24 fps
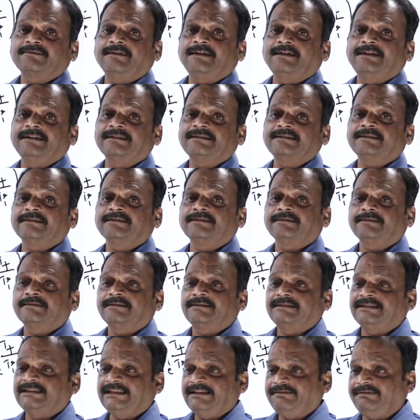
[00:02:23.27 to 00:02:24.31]
One is
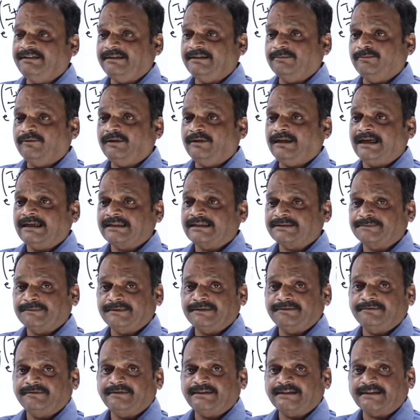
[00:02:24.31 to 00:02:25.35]
CV, molar
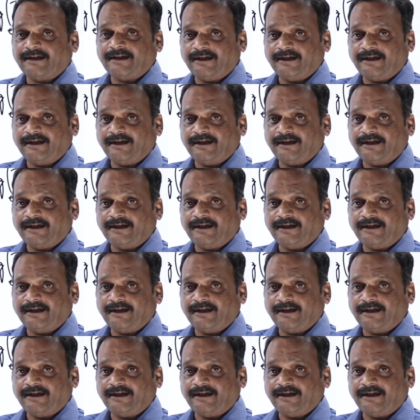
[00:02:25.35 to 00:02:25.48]
specific at